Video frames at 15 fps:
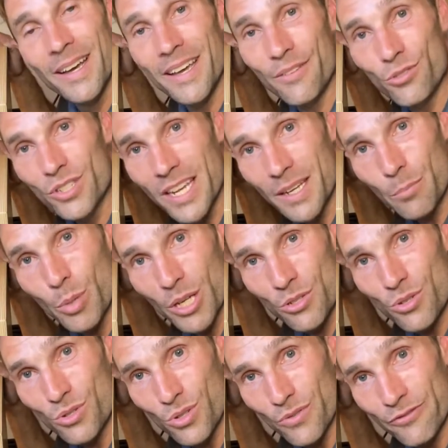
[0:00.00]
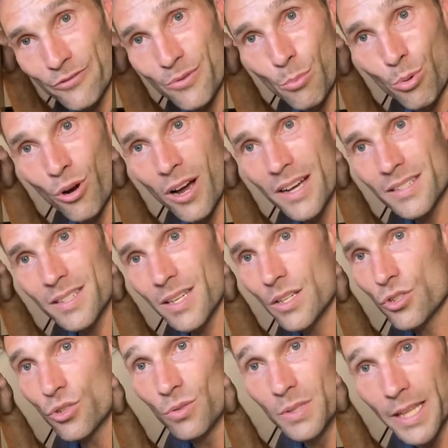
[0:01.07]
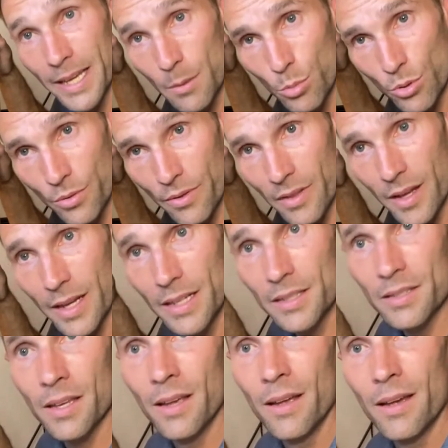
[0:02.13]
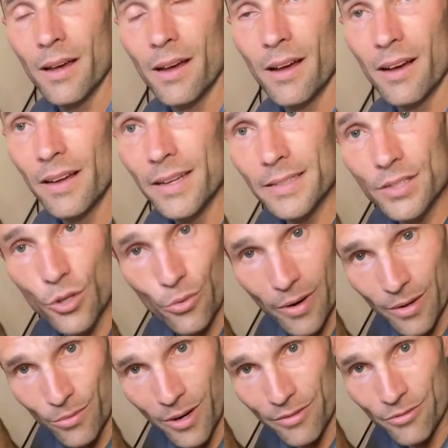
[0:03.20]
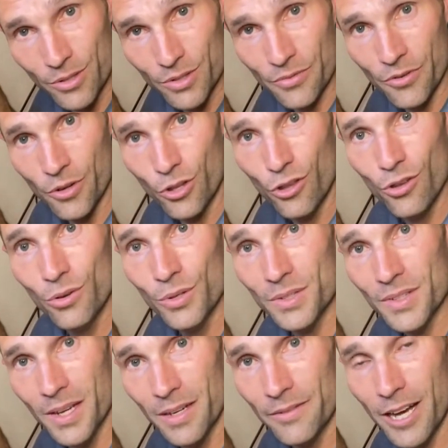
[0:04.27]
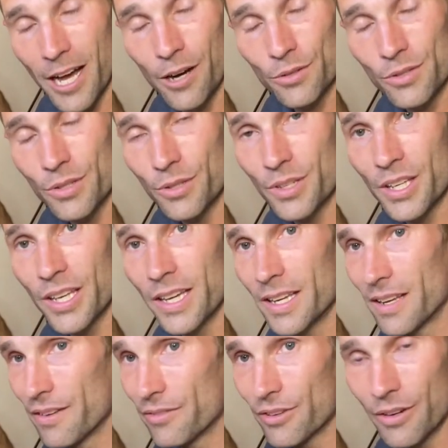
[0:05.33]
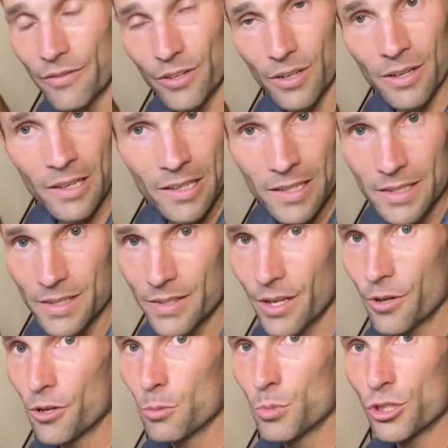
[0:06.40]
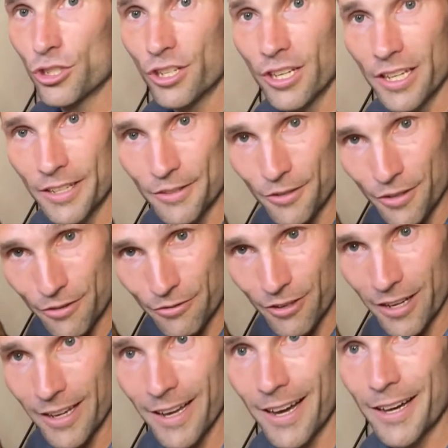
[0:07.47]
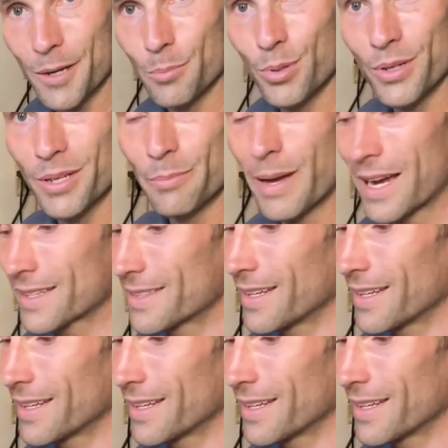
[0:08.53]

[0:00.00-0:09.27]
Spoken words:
if you take pictures of the process, you label things, it's a great reference for you. It's kind of a how-to kit if you ever sell your machine or you forget how to put it back